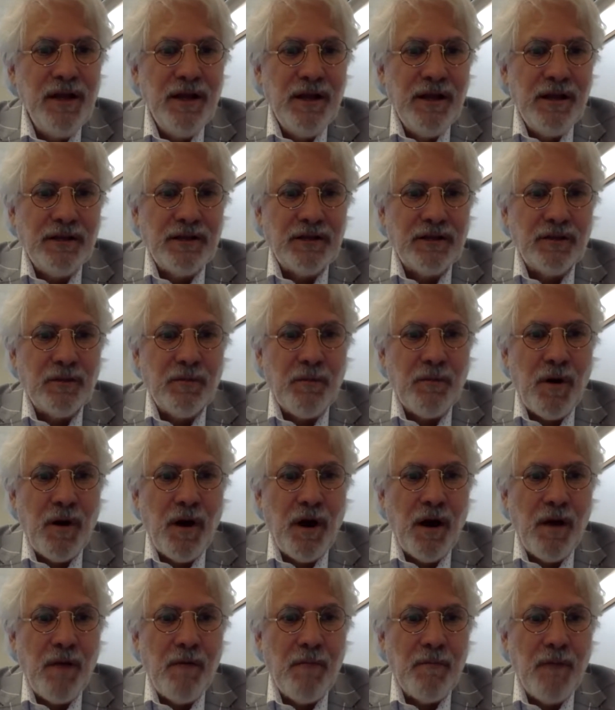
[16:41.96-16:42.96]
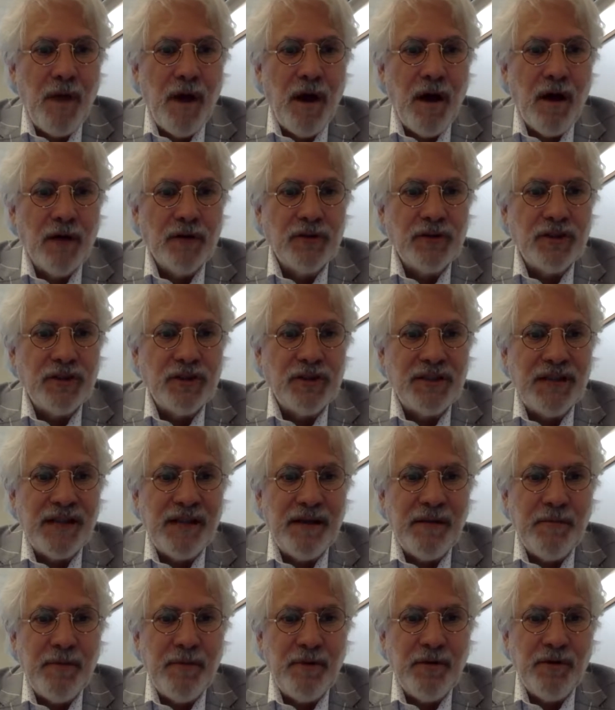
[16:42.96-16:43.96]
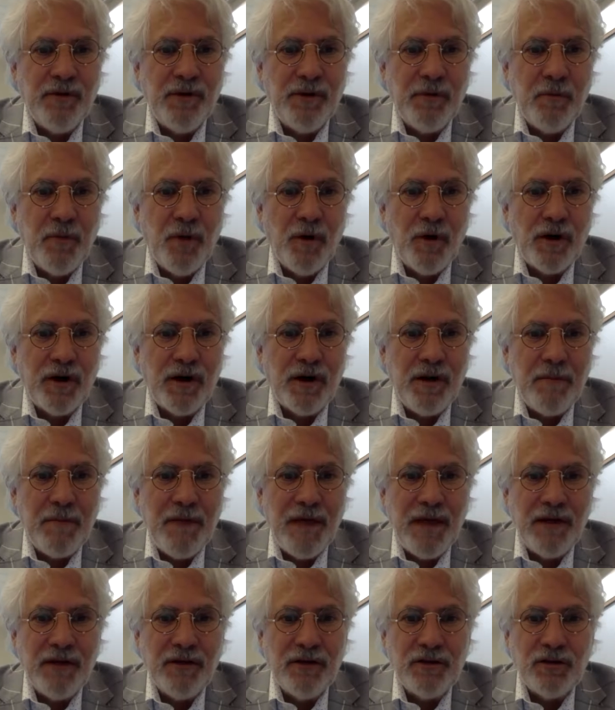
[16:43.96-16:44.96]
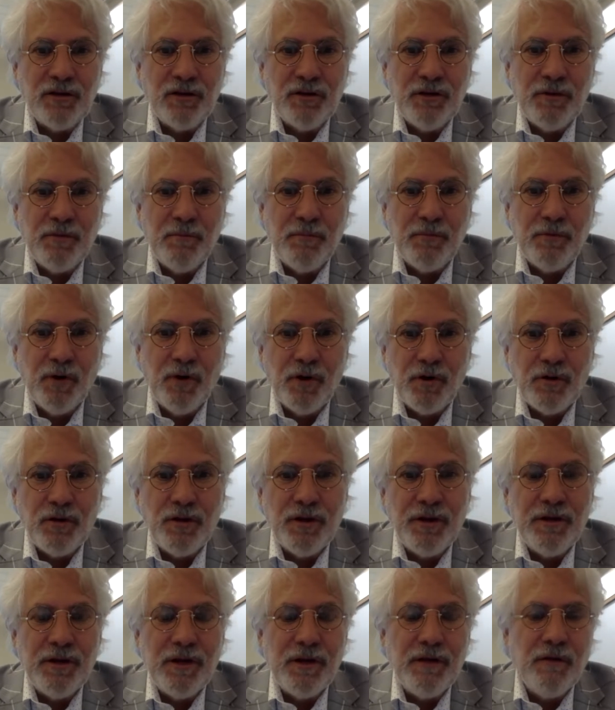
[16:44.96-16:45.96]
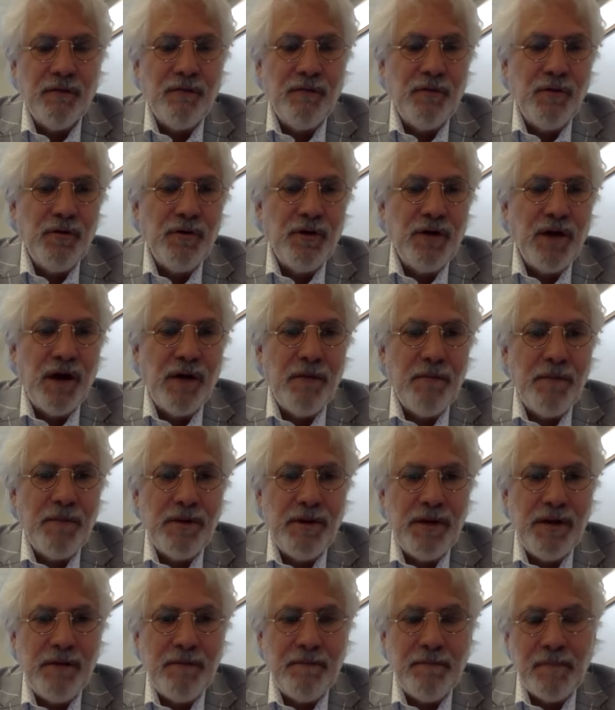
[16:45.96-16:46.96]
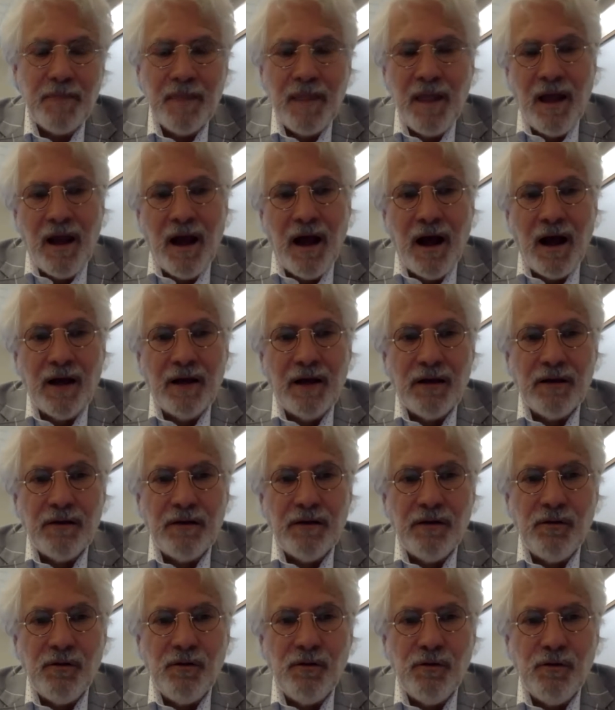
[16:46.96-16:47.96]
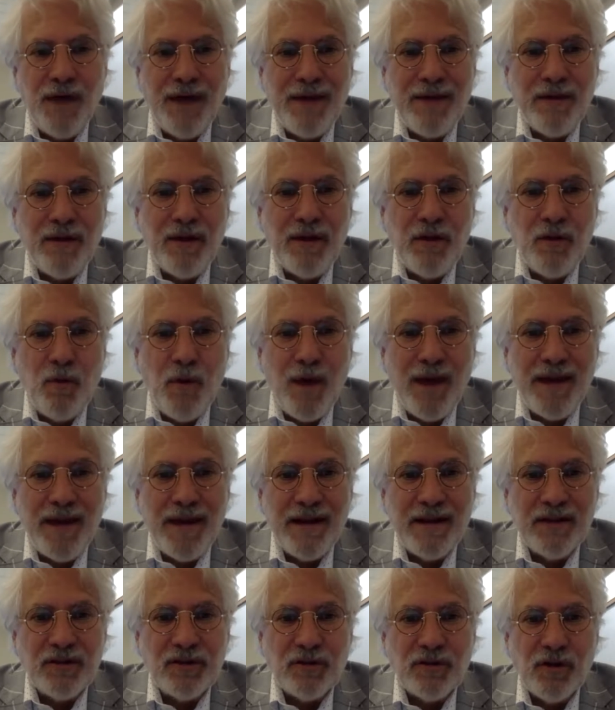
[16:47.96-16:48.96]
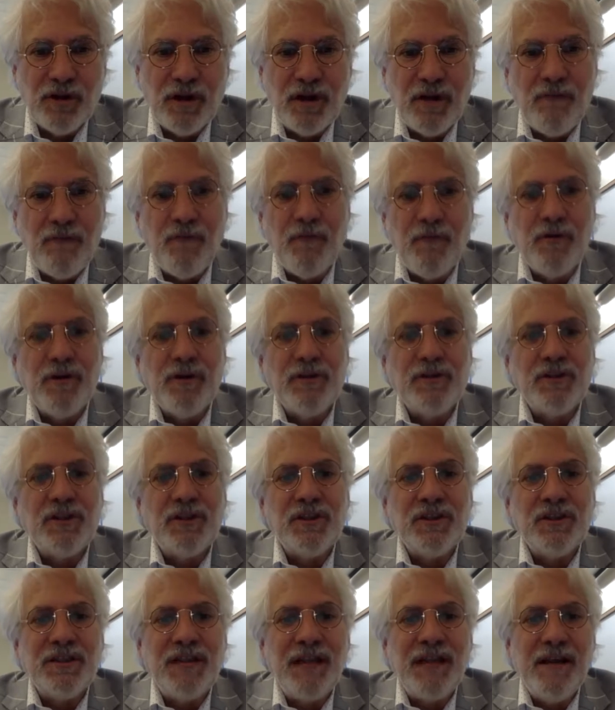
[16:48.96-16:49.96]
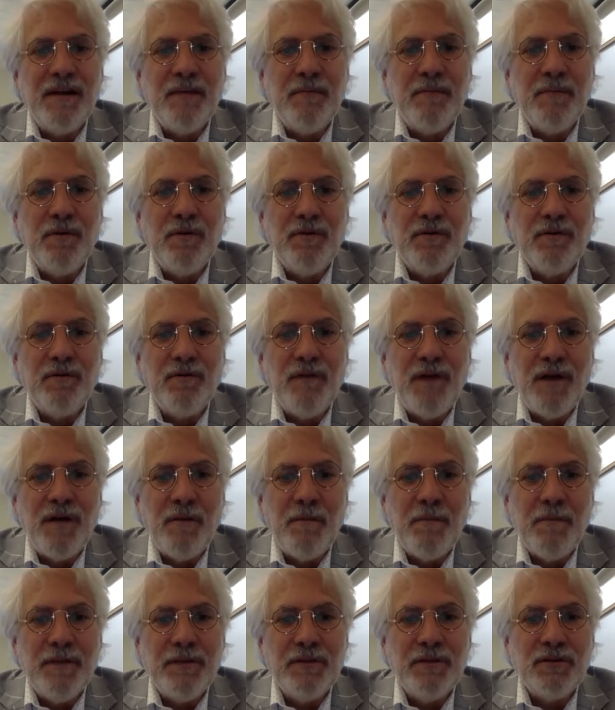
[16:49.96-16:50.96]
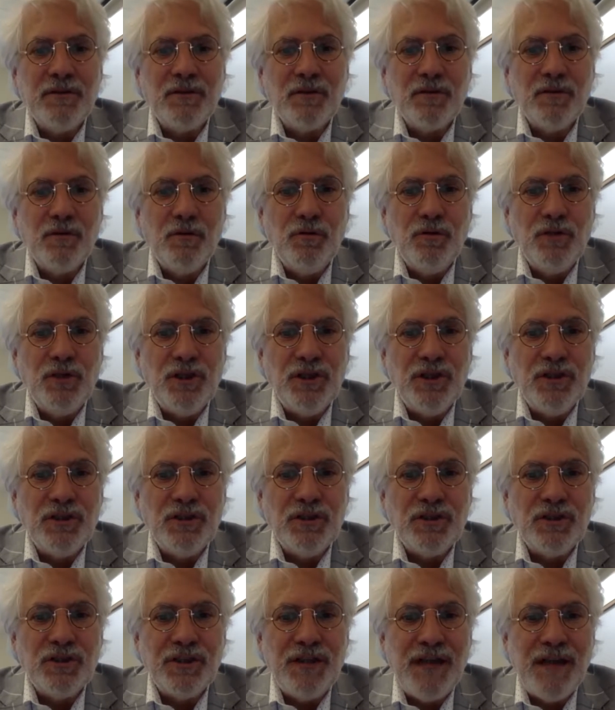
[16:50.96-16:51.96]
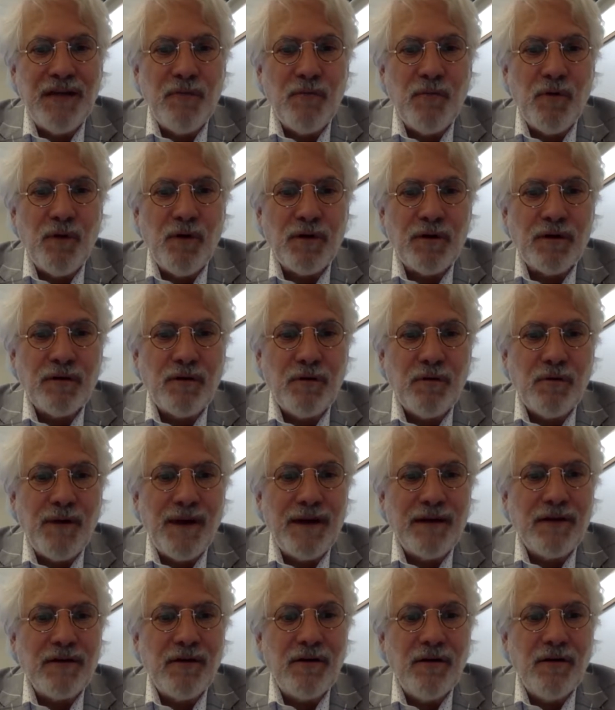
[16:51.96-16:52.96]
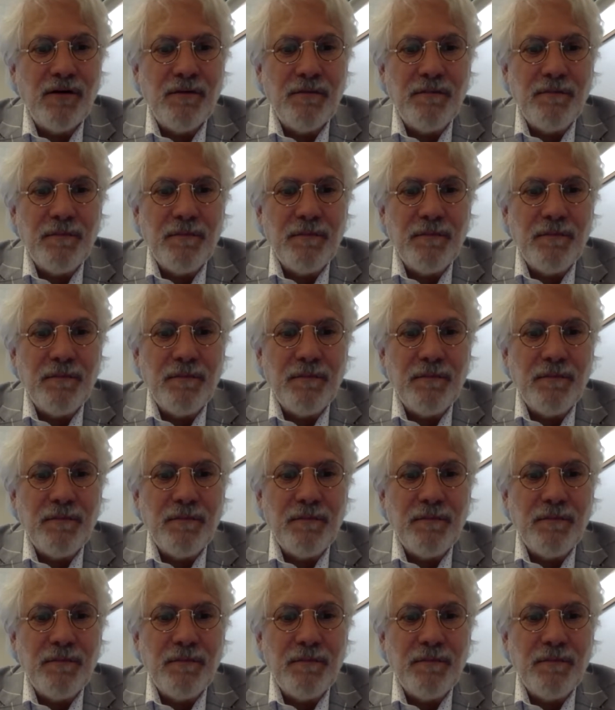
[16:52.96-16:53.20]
There's a sustainability marketing manager in Brooklyn in a food company. The UN is looking for a Sustainable Development Solutions Network Director.